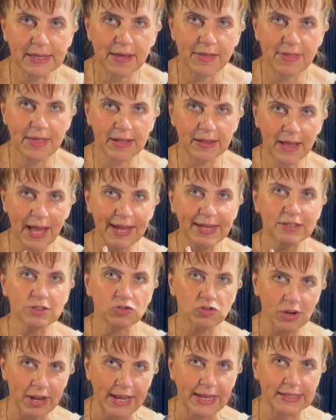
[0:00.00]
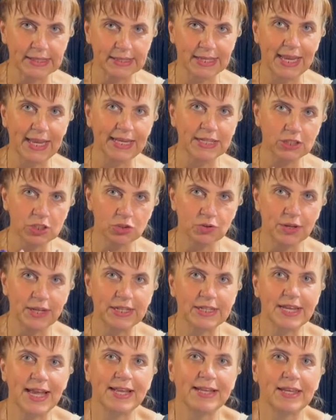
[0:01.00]
light rays into
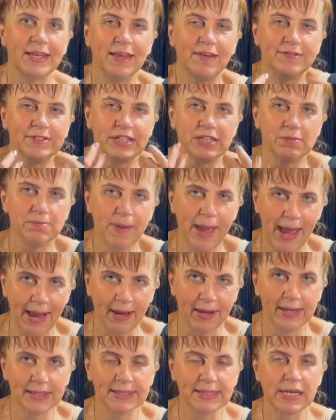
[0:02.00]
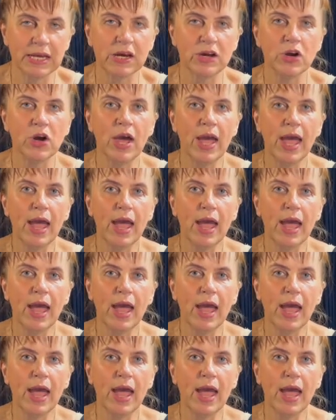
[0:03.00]
it and gives it back. So